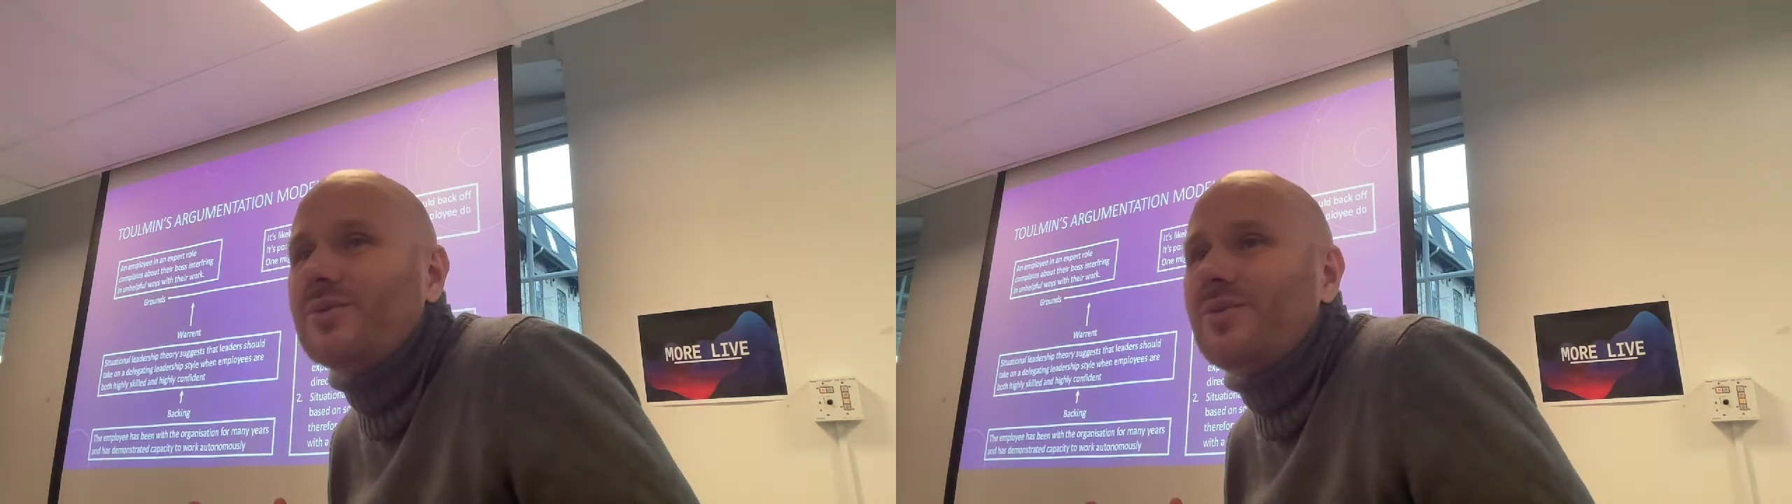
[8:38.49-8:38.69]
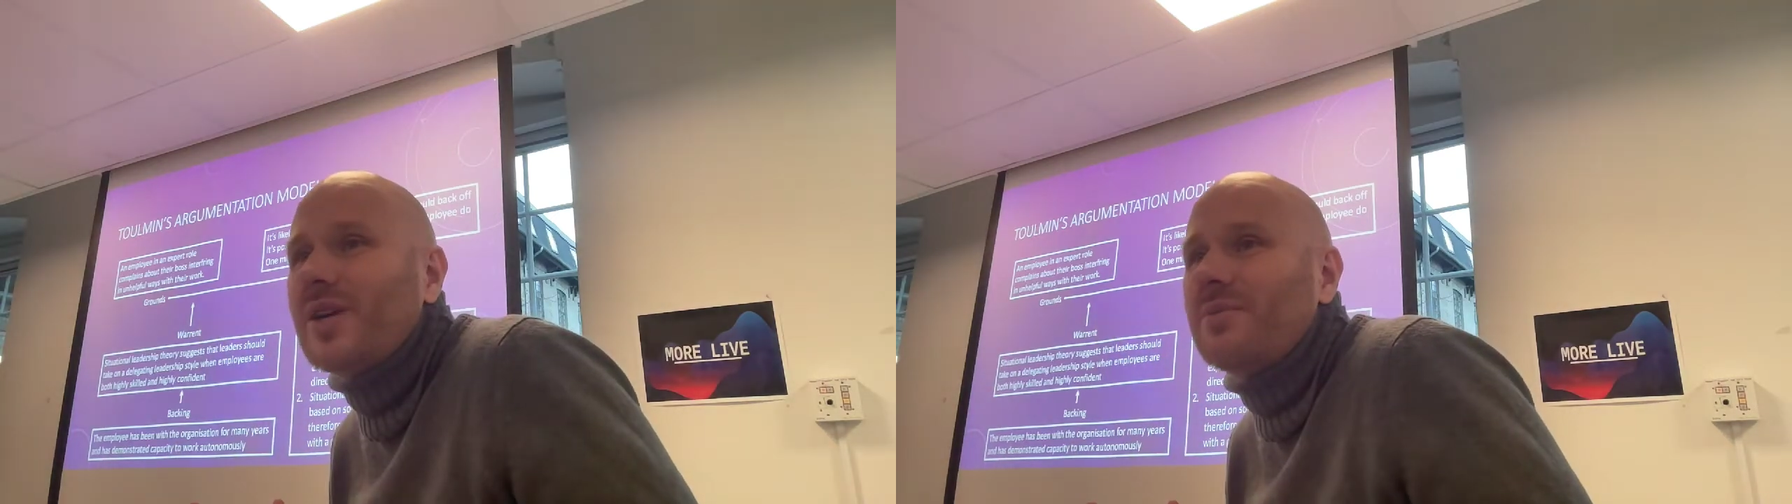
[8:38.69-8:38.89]

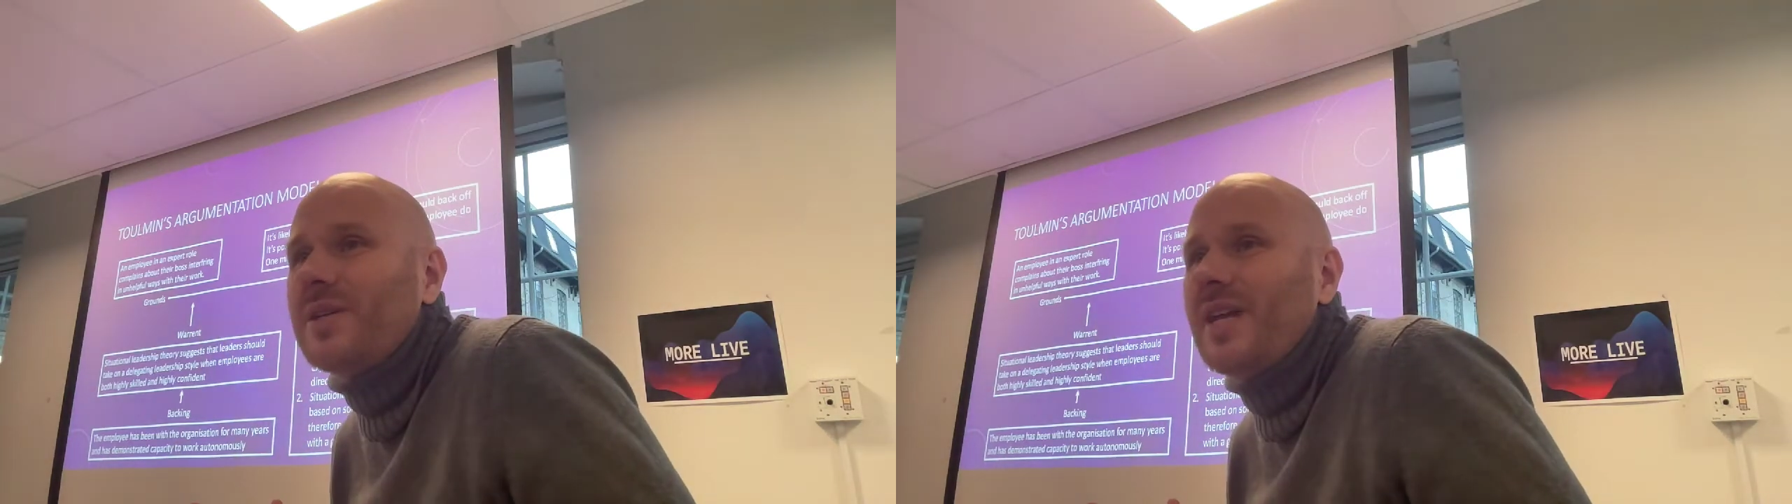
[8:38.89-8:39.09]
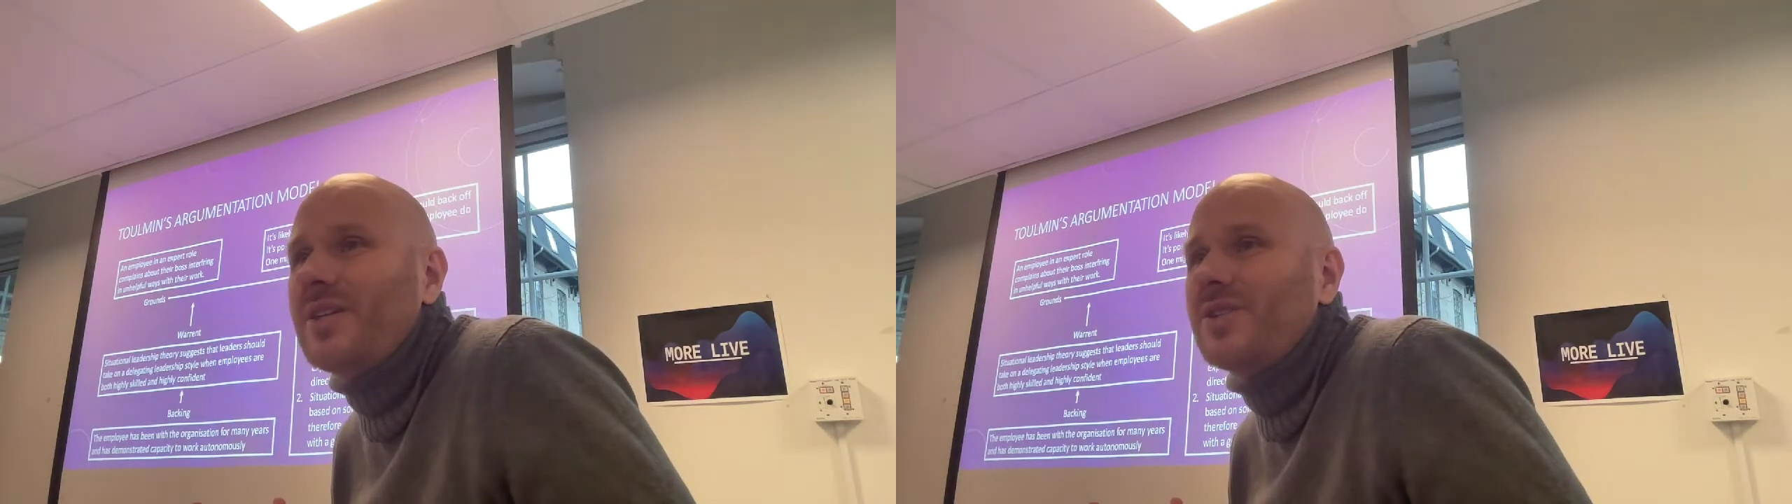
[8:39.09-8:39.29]

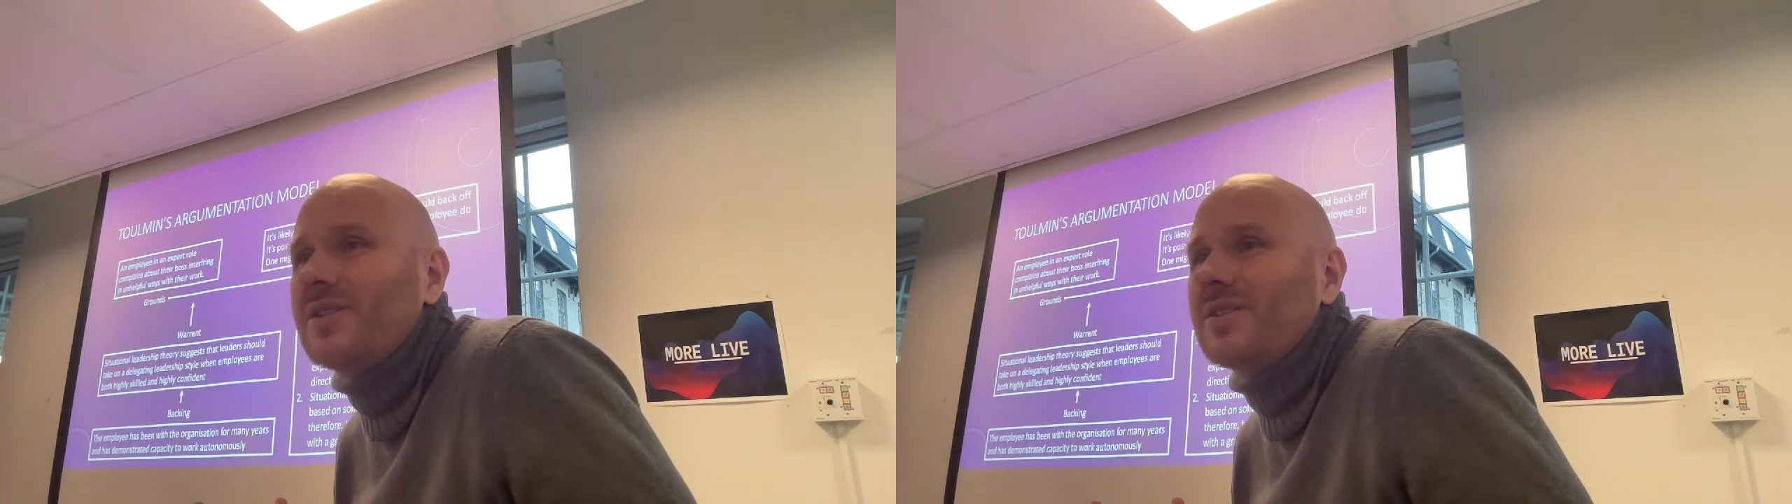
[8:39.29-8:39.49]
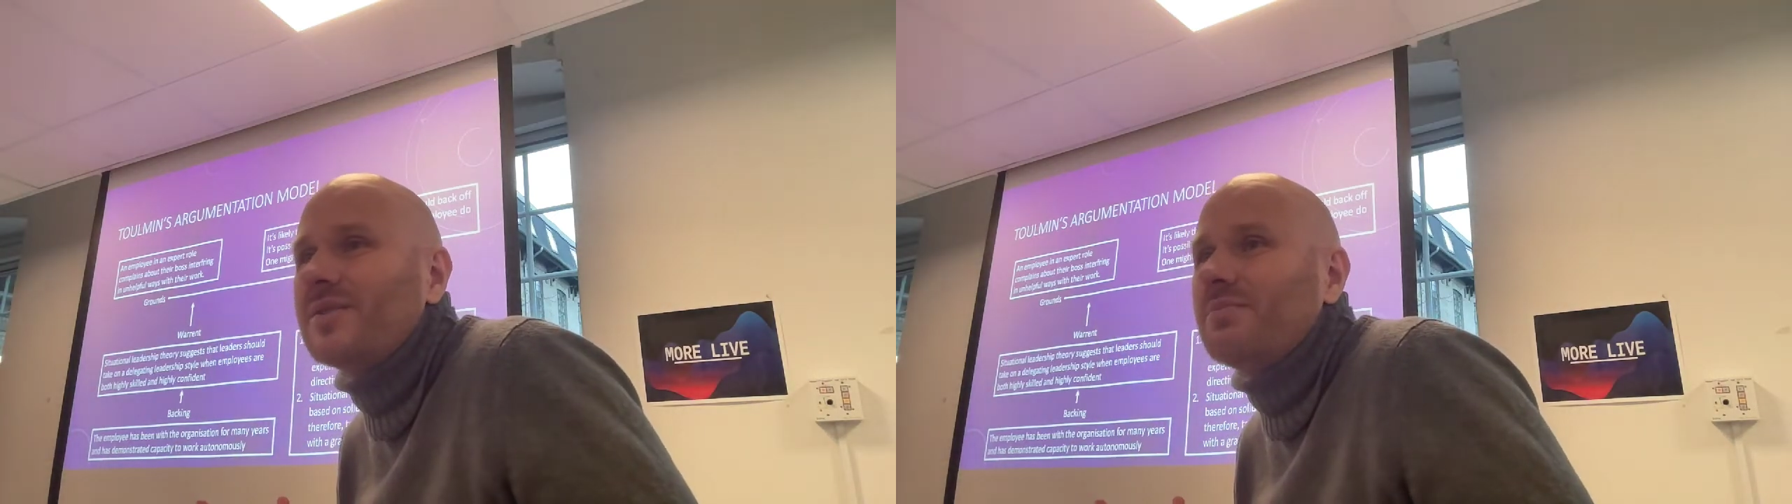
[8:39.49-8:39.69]

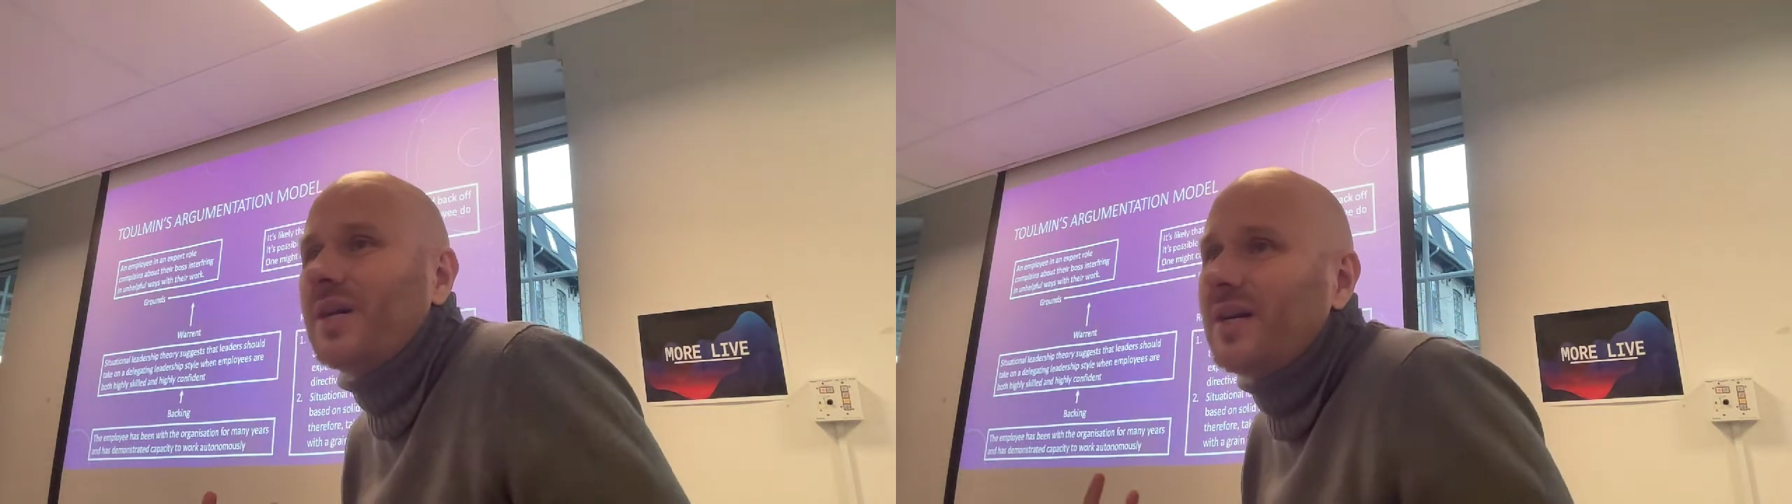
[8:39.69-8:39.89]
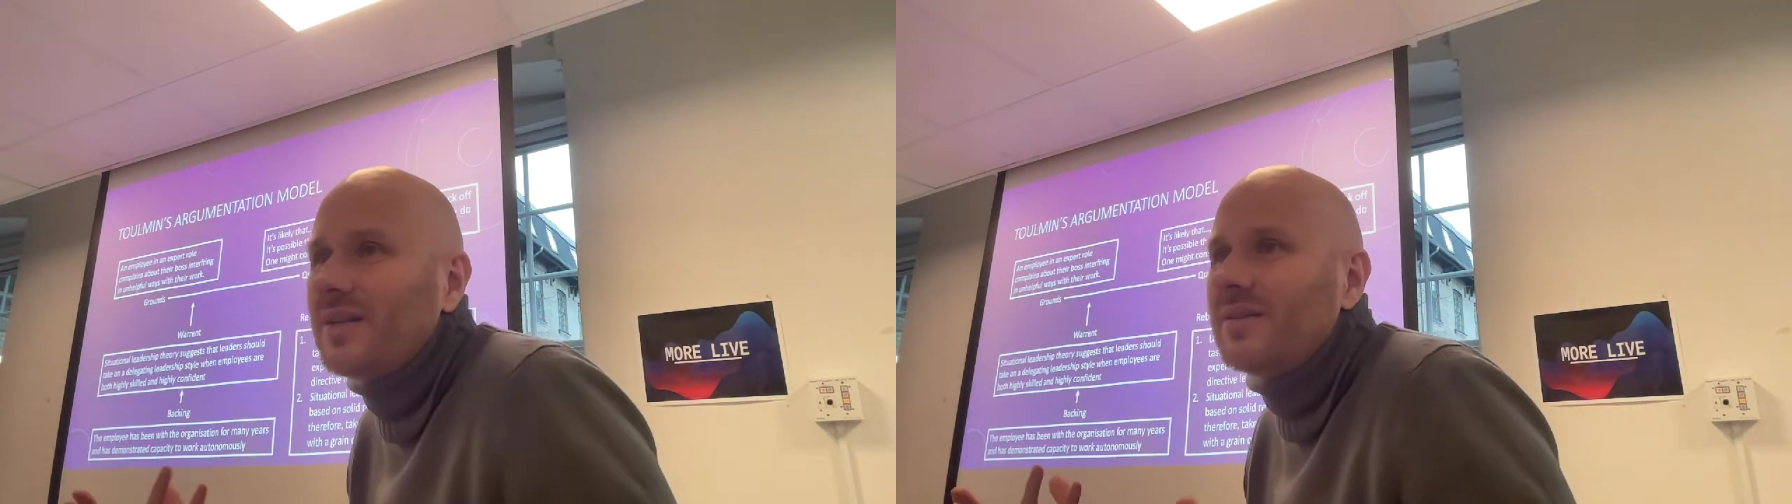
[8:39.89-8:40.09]
recommendations,
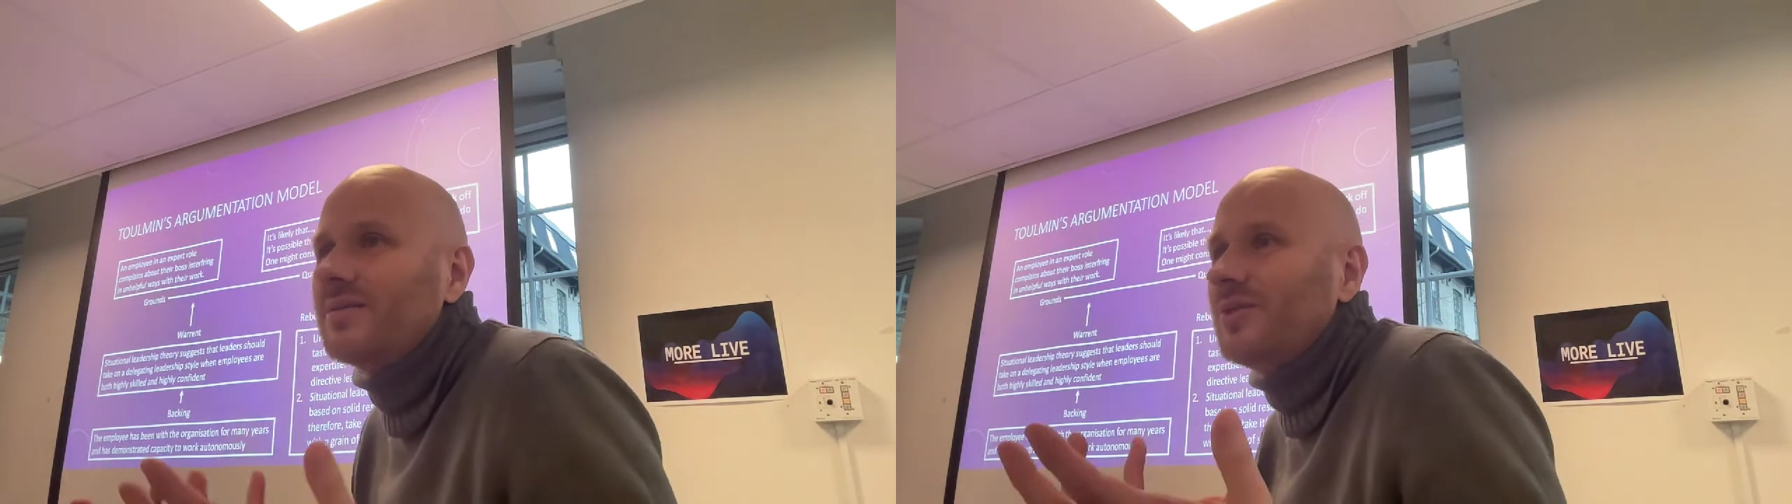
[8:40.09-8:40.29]
but